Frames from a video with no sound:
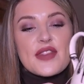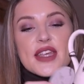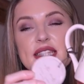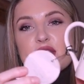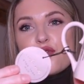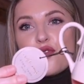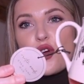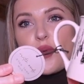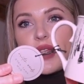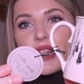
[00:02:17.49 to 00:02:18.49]
This is
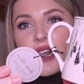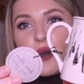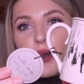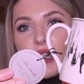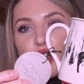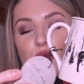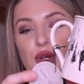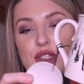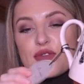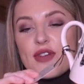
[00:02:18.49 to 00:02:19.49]
from the Winter
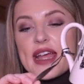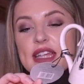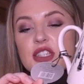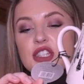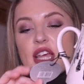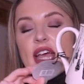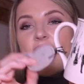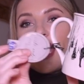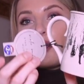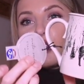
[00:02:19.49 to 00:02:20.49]
Woods range.
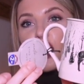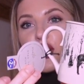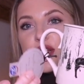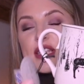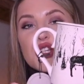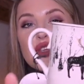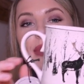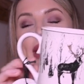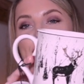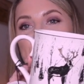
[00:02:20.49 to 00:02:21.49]
It was only
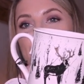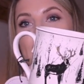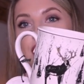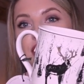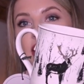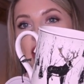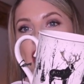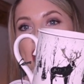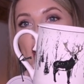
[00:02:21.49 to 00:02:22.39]
£2.50.